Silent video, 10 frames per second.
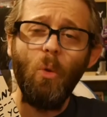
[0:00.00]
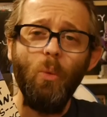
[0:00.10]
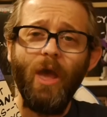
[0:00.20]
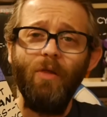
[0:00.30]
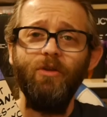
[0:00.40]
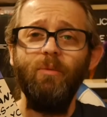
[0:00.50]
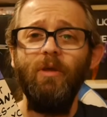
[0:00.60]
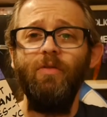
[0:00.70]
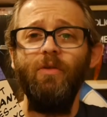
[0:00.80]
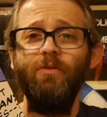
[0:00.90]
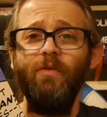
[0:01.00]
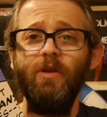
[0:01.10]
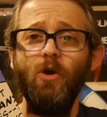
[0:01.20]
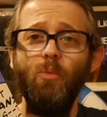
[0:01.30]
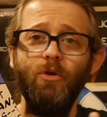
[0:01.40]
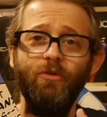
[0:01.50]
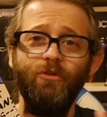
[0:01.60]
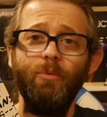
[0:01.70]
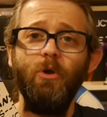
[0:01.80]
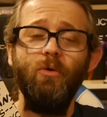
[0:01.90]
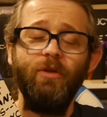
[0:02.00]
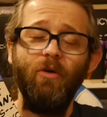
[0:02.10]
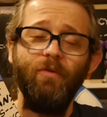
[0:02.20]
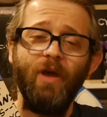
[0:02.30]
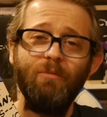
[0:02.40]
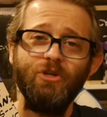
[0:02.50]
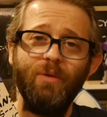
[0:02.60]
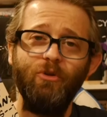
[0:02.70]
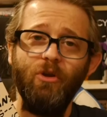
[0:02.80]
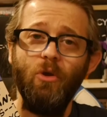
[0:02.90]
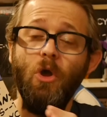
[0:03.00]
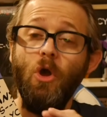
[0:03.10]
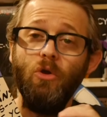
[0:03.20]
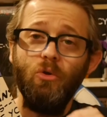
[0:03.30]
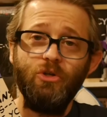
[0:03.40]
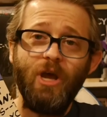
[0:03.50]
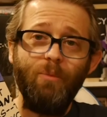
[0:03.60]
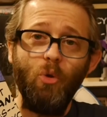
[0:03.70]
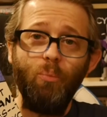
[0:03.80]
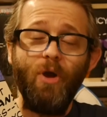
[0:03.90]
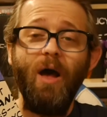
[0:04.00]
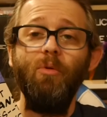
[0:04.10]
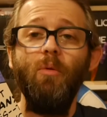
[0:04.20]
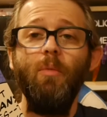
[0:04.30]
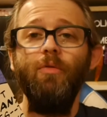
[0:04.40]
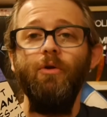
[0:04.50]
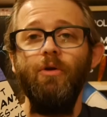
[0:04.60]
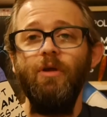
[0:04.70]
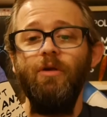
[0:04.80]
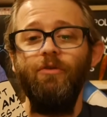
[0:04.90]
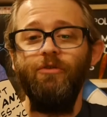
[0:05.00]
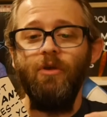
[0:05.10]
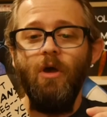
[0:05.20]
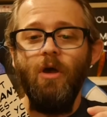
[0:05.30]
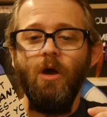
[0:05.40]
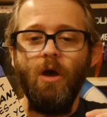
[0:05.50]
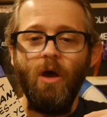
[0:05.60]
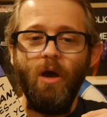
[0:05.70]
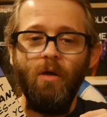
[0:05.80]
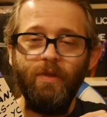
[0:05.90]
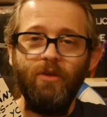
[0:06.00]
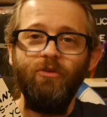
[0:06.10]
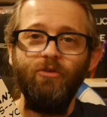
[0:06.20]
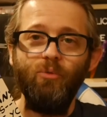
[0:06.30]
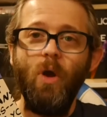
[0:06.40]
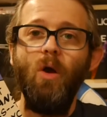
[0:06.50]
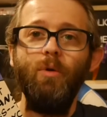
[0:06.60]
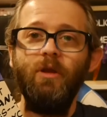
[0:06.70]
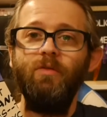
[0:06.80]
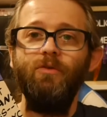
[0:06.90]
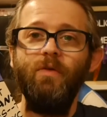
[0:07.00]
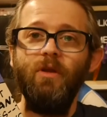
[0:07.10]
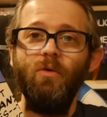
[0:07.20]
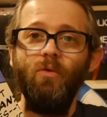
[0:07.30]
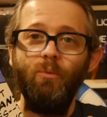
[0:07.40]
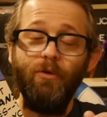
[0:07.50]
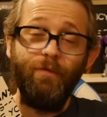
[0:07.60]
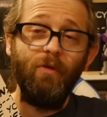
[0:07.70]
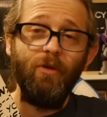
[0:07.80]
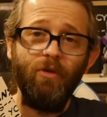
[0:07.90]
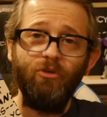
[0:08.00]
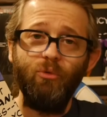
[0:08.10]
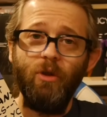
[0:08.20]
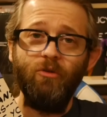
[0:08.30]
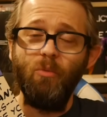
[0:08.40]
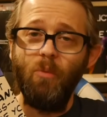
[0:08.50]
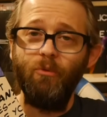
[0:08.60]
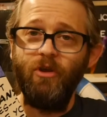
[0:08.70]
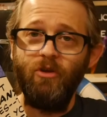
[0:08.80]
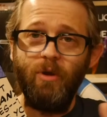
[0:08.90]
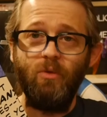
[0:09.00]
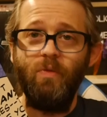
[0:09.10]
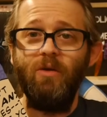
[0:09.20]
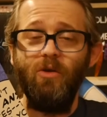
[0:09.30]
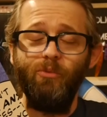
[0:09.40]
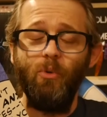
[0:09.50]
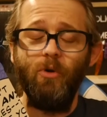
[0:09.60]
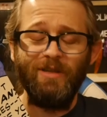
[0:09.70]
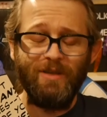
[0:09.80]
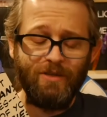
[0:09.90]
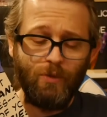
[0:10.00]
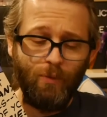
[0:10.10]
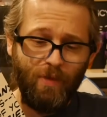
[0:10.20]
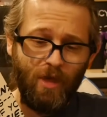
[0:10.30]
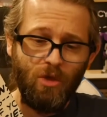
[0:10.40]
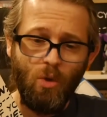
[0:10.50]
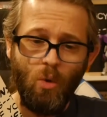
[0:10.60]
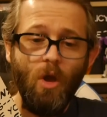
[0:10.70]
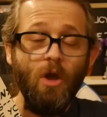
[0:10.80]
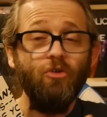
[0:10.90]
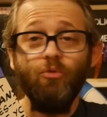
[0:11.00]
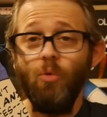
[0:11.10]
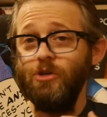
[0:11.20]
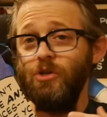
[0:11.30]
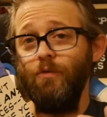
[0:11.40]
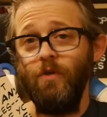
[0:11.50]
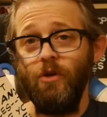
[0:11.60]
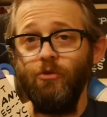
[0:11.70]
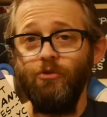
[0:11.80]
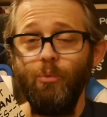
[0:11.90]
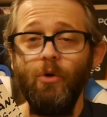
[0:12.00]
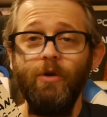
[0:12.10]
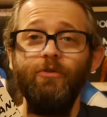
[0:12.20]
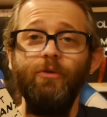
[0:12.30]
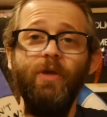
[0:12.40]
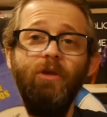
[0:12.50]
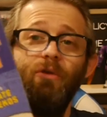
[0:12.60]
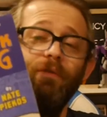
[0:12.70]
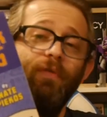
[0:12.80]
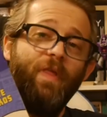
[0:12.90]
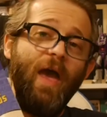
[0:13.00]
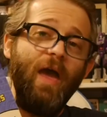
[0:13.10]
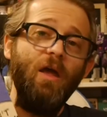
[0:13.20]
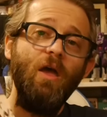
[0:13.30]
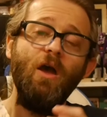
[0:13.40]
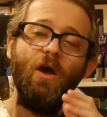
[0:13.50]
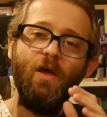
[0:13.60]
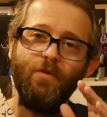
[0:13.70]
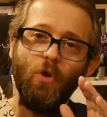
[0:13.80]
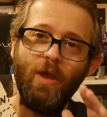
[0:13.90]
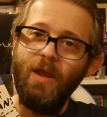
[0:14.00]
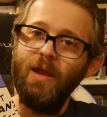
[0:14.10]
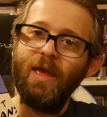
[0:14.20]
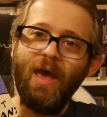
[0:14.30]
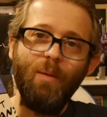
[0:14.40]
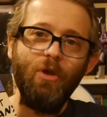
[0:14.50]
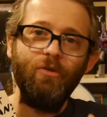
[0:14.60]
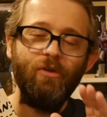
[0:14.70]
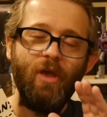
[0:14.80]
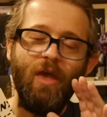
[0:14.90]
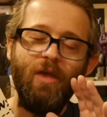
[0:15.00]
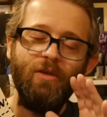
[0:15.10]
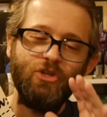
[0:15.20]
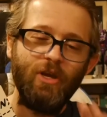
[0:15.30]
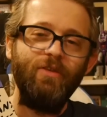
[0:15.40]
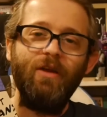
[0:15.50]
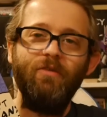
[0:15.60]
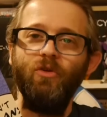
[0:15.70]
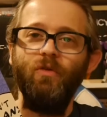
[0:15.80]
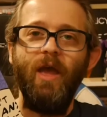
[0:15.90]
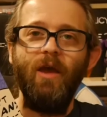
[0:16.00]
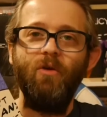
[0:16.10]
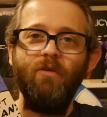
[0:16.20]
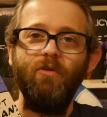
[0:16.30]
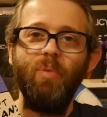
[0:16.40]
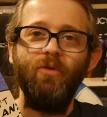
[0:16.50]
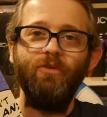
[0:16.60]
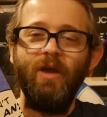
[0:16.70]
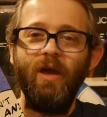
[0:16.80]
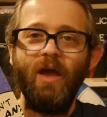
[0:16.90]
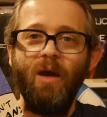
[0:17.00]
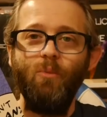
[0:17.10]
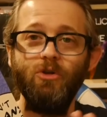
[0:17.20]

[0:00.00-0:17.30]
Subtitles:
We got a link beneath this video. Put in your zip code. Tell if a comic shop's near you. No shop, no problem. There is links as well beneath this video. There'll be affiliate links. We get a small percentage by doing that. You'll support our site. So thank you. Just watch our video to support us. So thank you for that. If you're into comics, check us out every single day at graphicpolicy.com.